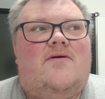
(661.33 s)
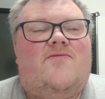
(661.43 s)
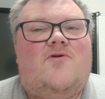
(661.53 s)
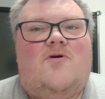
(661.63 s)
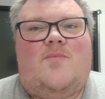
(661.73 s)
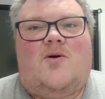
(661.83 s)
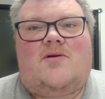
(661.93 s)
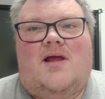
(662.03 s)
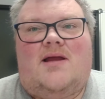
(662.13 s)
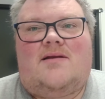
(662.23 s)
from
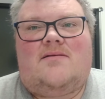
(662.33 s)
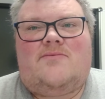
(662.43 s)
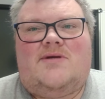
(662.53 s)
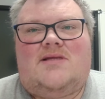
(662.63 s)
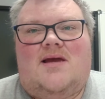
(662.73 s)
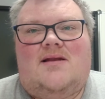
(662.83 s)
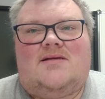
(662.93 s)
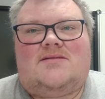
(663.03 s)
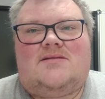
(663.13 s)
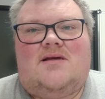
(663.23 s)
online
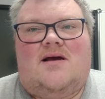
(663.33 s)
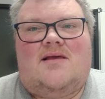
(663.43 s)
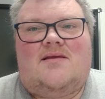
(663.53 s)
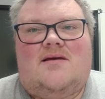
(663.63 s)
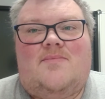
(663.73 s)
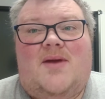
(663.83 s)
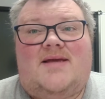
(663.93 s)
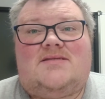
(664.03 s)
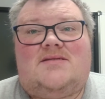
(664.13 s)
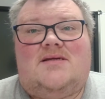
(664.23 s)
retailers, either
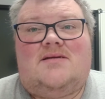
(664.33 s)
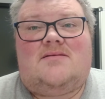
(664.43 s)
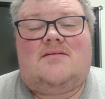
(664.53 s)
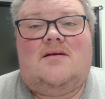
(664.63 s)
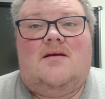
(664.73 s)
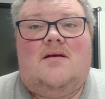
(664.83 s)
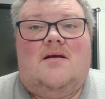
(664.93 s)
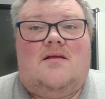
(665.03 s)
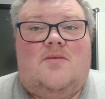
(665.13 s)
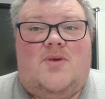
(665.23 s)
based in
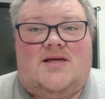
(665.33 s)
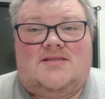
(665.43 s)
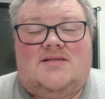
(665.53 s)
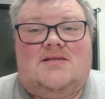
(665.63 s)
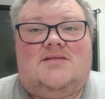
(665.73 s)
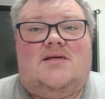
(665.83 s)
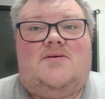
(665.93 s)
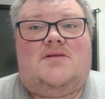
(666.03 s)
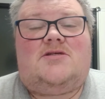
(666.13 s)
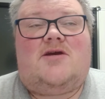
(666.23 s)
the bigger cities here
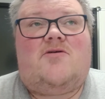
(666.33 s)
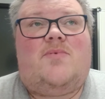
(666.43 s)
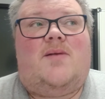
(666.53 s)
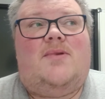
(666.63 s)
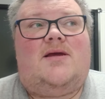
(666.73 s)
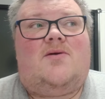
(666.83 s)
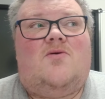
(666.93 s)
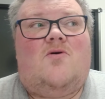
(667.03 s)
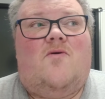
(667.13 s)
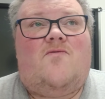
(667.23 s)
in the Czech Republic,
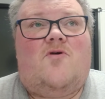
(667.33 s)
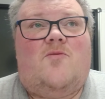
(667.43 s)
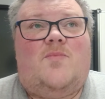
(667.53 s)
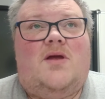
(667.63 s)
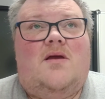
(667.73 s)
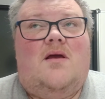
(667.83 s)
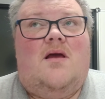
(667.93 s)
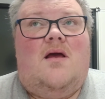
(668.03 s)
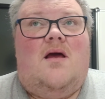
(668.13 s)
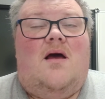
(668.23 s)
or from,
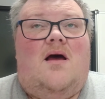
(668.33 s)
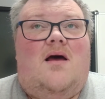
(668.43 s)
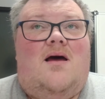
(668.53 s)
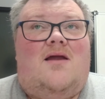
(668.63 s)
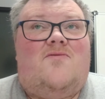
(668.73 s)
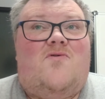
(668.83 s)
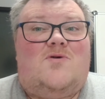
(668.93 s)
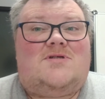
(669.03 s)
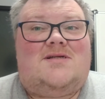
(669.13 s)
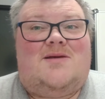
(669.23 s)

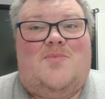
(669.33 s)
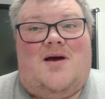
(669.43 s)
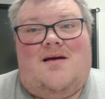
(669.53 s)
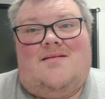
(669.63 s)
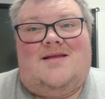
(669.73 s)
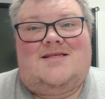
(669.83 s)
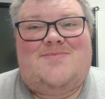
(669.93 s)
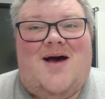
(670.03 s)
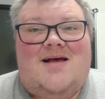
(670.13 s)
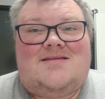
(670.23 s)
unfortunately, but needs
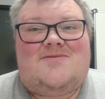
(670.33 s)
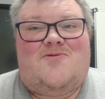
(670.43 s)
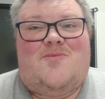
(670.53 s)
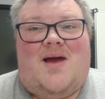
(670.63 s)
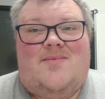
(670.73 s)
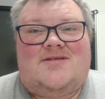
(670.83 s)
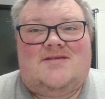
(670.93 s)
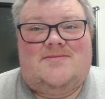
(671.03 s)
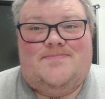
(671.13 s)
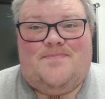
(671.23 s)
must, from
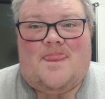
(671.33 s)
Amazon